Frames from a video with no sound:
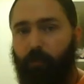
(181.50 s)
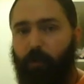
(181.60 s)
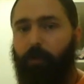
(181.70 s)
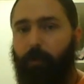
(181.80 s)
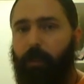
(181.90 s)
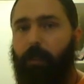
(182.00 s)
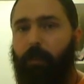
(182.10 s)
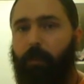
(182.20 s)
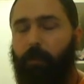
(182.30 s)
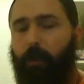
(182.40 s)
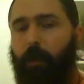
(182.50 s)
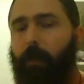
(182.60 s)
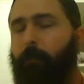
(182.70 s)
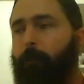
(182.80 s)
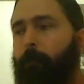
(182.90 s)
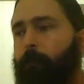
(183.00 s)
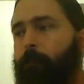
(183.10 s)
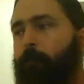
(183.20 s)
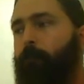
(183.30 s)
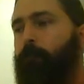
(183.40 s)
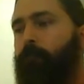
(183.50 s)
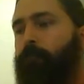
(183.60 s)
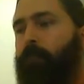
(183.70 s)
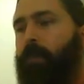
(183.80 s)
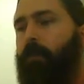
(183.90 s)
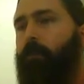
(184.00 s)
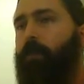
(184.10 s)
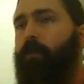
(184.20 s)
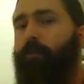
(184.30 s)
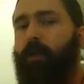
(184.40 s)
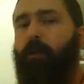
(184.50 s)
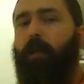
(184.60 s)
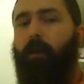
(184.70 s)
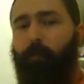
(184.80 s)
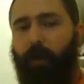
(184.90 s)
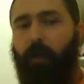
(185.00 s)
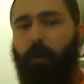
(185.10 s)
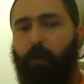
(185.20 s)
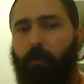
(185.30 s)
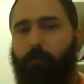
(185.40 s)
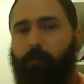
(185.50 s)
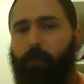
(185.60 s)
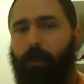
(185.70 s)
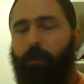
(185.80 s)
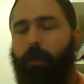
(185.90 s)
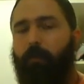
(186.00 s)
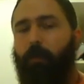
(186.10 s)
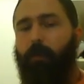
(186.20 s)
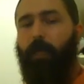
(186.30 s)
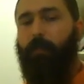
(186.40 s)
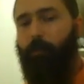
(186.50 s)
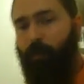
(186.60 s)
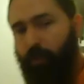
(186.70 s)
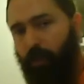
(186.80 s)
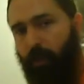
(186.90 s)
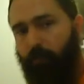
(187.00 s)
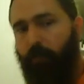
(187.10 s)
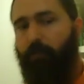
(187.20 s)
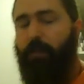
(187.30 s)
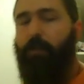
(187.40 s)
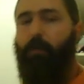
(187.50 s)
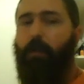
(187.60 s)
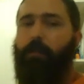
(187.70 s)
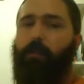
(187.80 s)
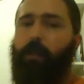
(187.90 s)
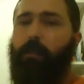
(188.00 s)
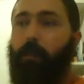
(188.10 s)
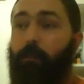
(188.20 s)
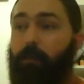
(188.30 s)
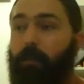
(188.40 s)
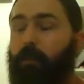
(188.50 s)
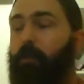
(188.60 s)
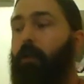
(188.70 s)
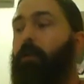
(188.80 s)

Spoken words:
want to be, okay? When you're built like a barrel and you have all that to push off of in squats and deadlifts, and